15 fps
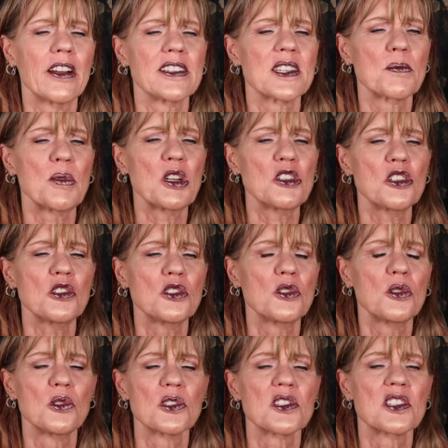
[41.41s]
and spiritual
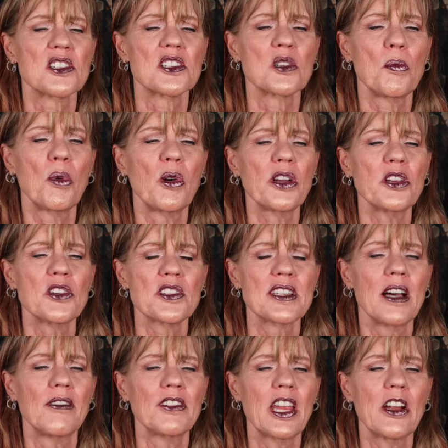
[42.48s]
tools to support your
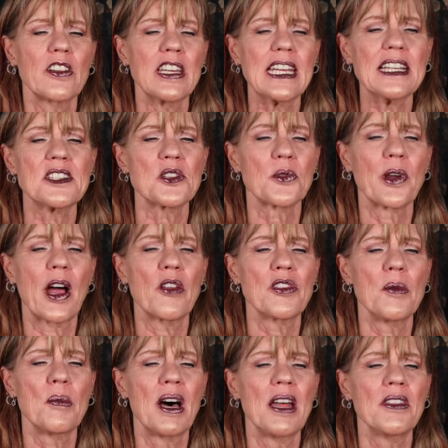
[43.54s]
self-care needs throughout
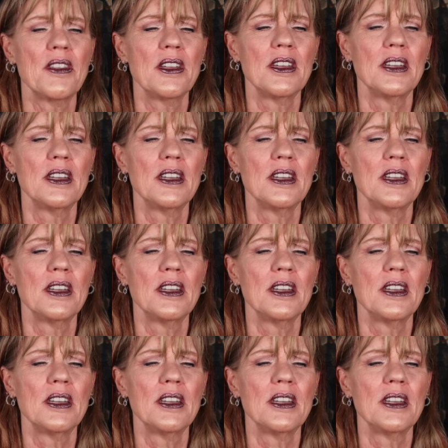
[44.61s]
the month.